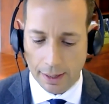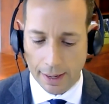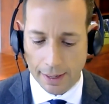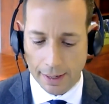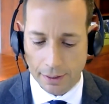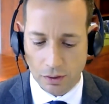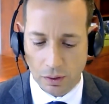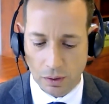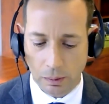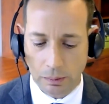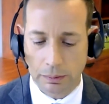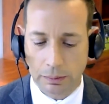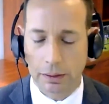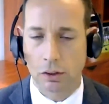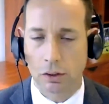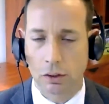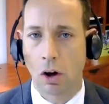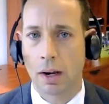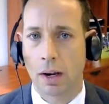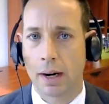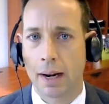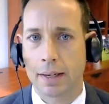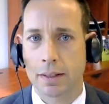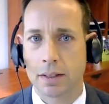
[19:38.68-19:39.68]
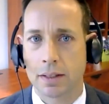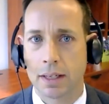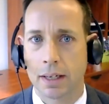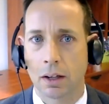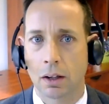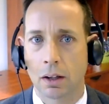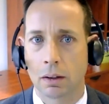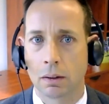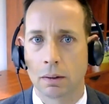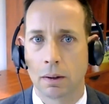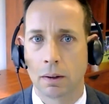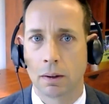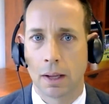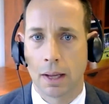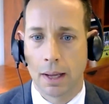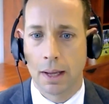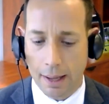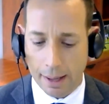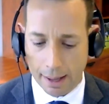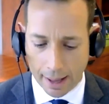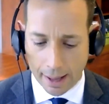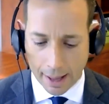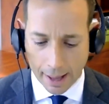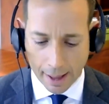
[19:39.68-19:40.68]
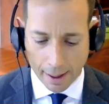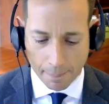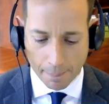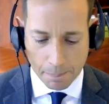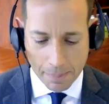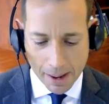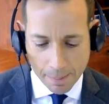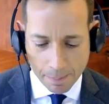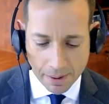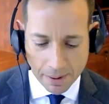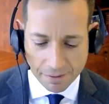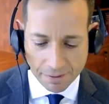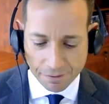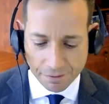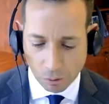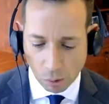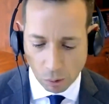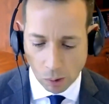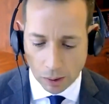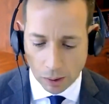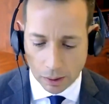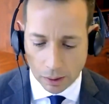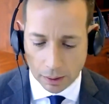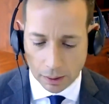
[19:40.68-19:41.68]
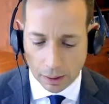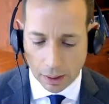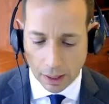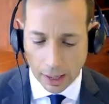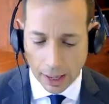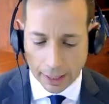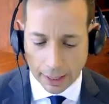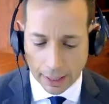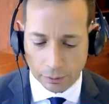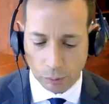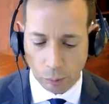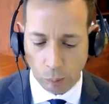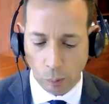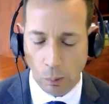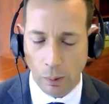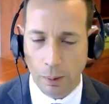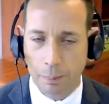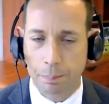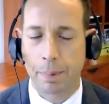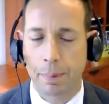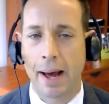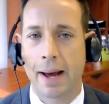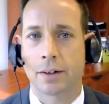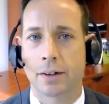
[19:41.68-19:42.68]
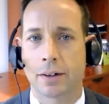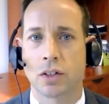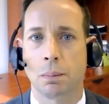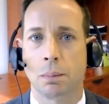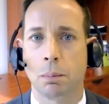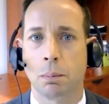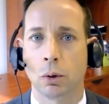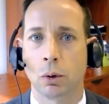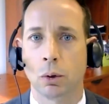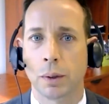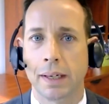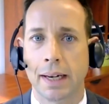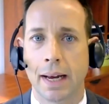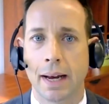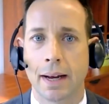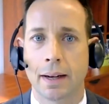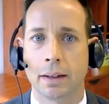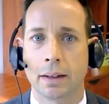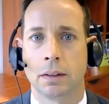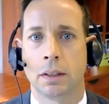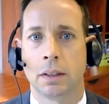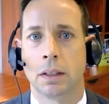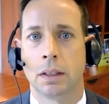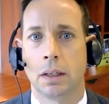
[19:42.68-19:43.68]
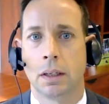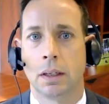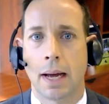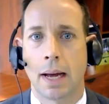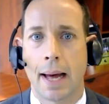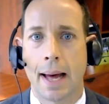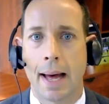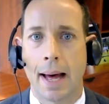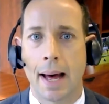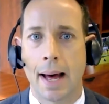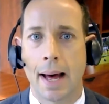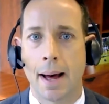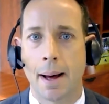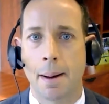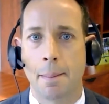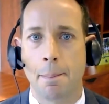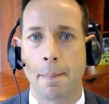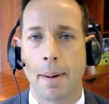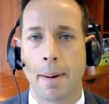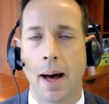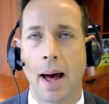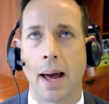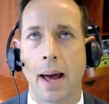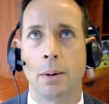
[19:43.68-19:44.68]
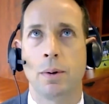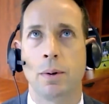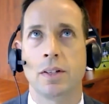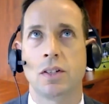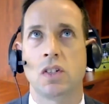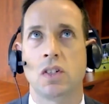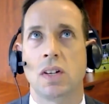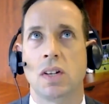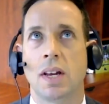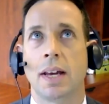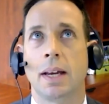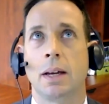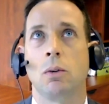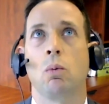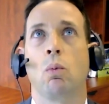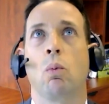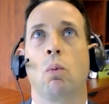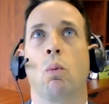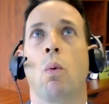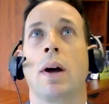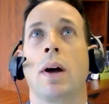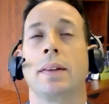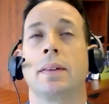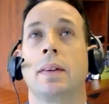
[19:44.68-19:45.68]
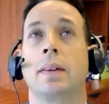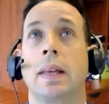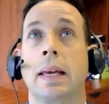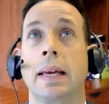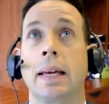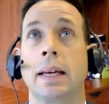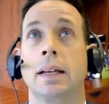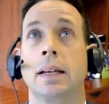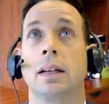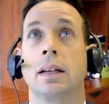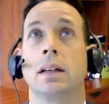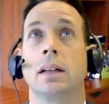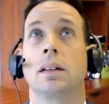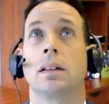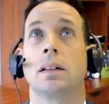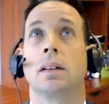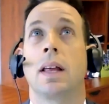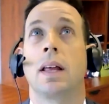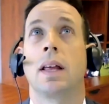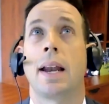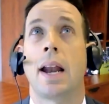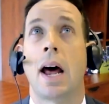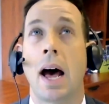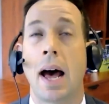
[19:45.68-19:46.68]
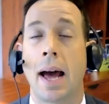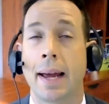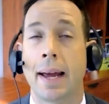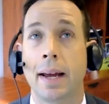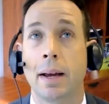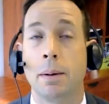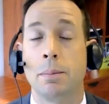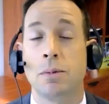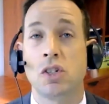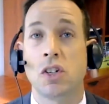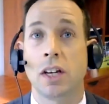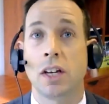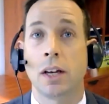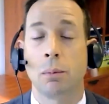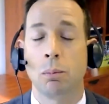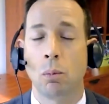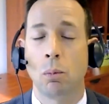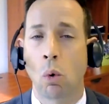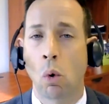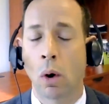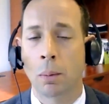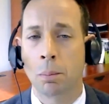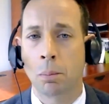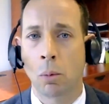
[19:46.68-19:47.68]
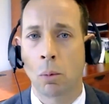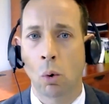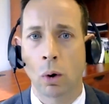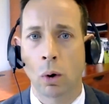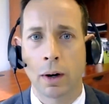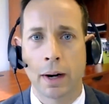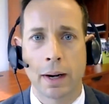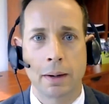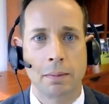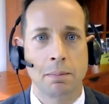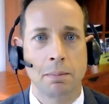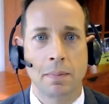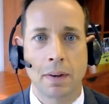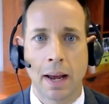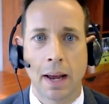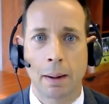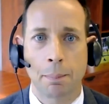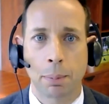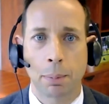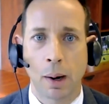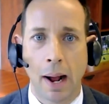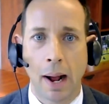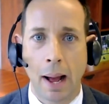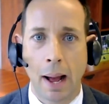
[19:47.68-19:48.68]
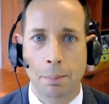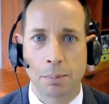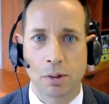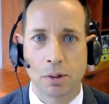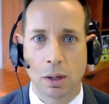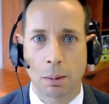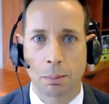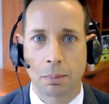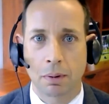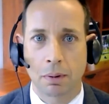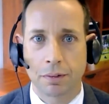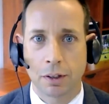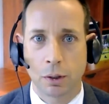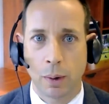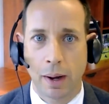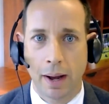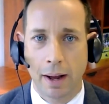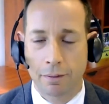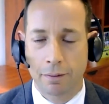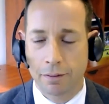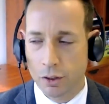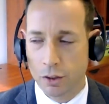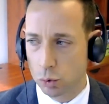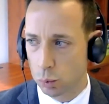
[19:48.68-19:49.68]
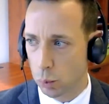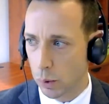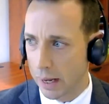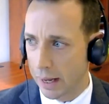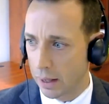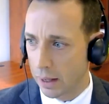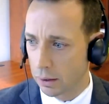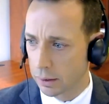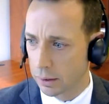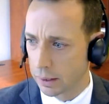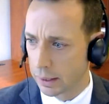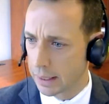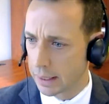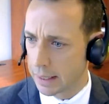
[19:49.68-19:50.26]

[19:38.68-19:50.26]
certainly not ideal. And before I throw it back to Maria, I would say one thing that I am seeing more and more, and perhaps some of you have as well,